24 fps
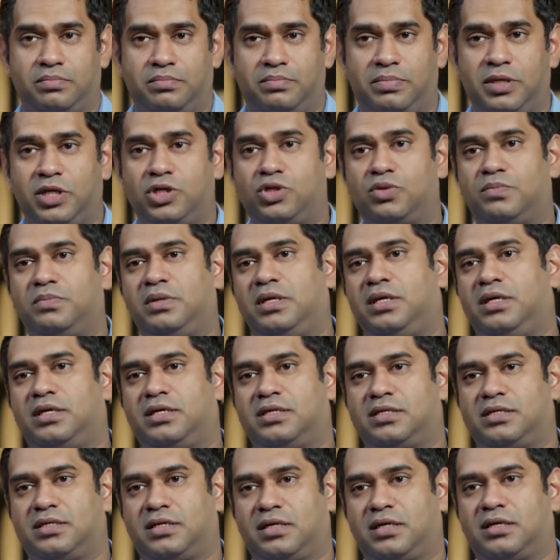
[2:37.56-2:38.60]
B2B
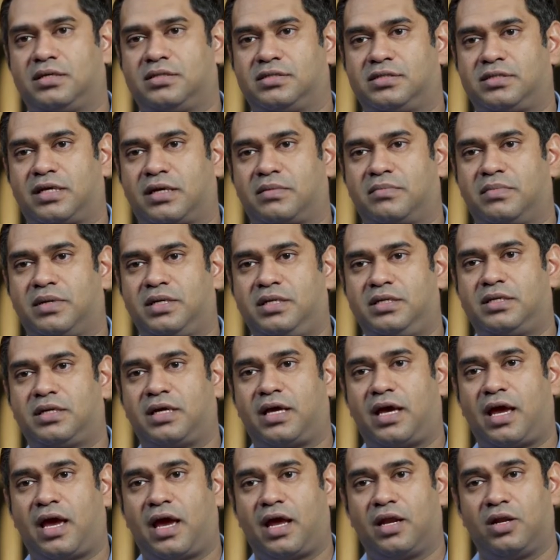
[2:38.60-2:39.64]
segment,
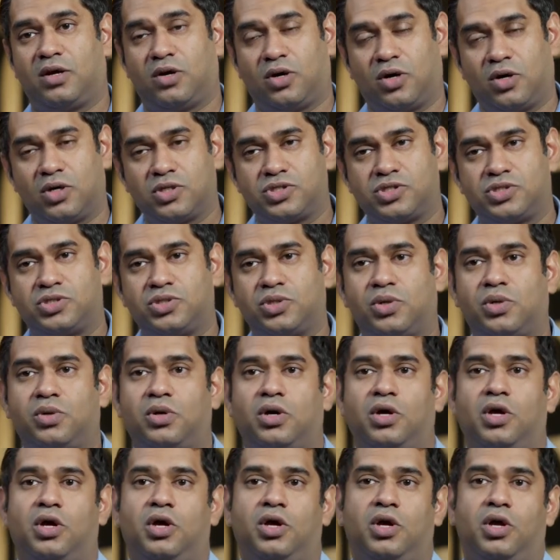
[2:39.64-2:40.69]
and also
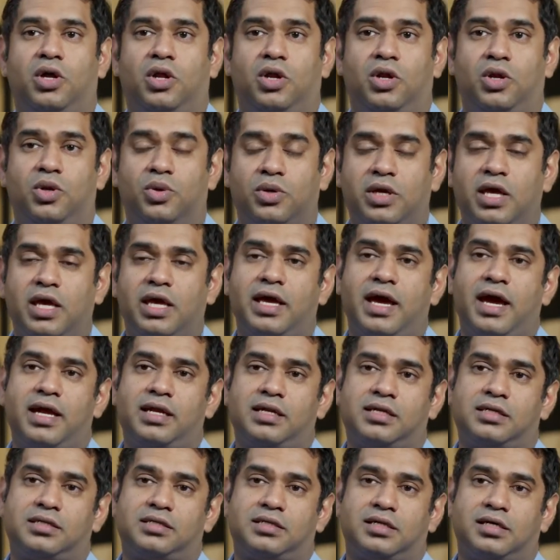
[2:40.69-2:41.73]
looking
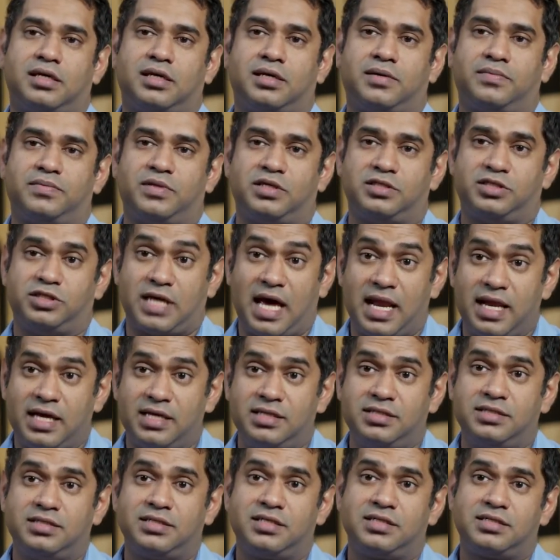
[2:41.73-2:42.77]
at the
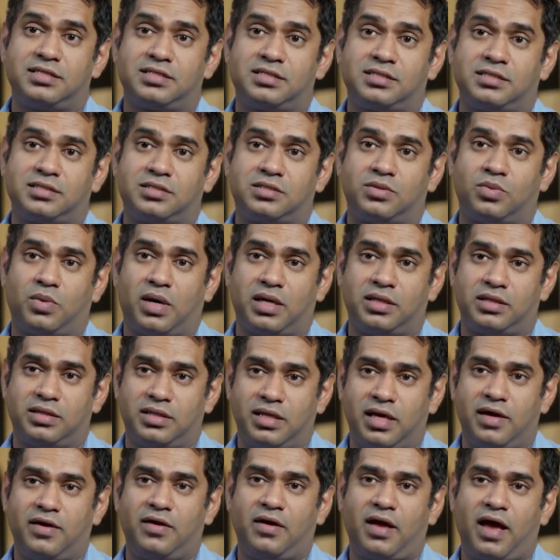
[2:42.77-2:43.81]
challenges, what
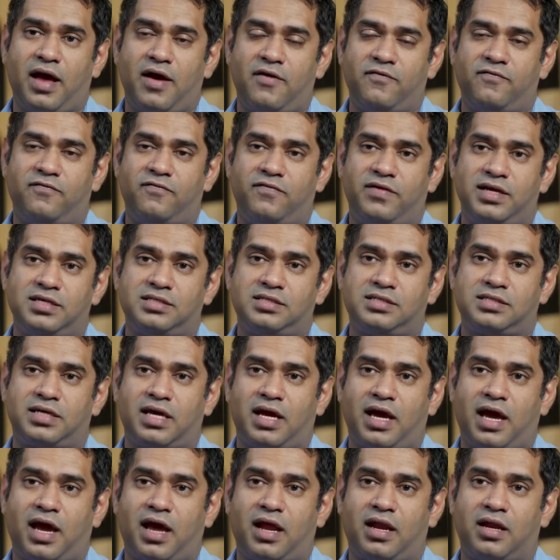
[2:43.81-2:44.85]
they have faced,
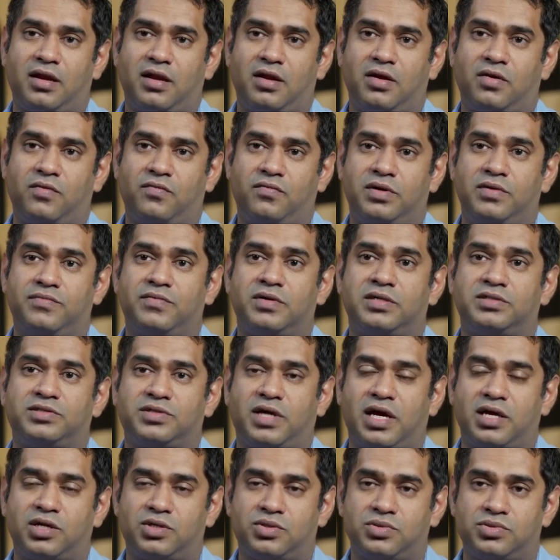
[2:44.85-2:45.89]
and we were
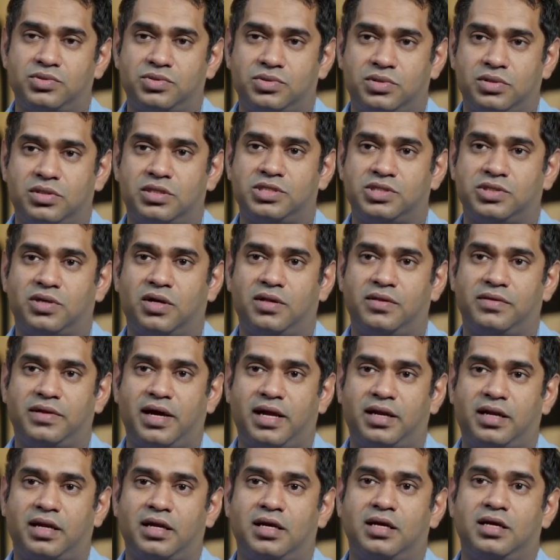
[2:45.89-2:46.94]
trying to resolve
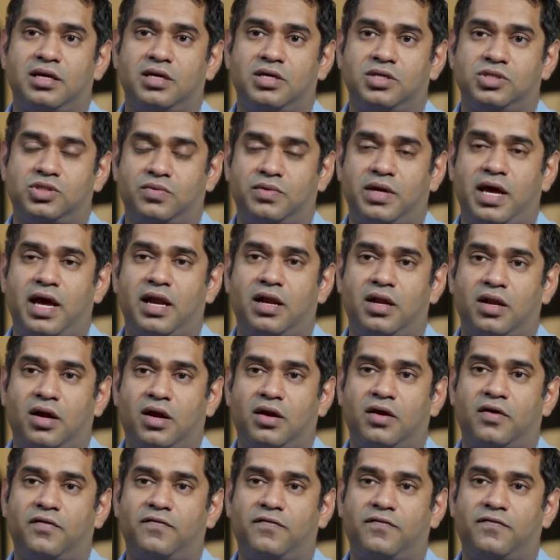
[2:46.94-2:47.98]
that. So we had a lot
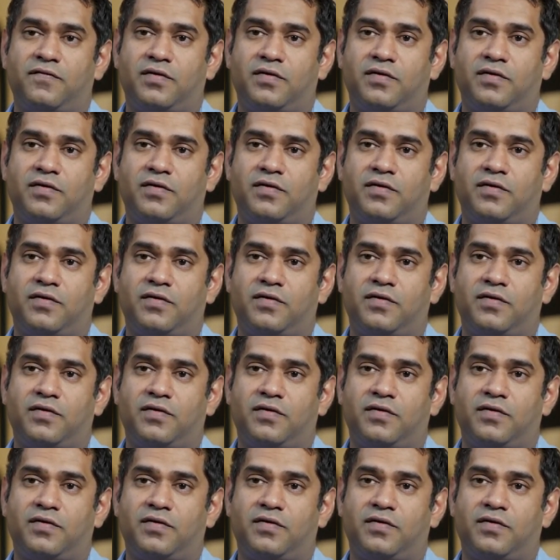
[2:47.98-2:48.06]
of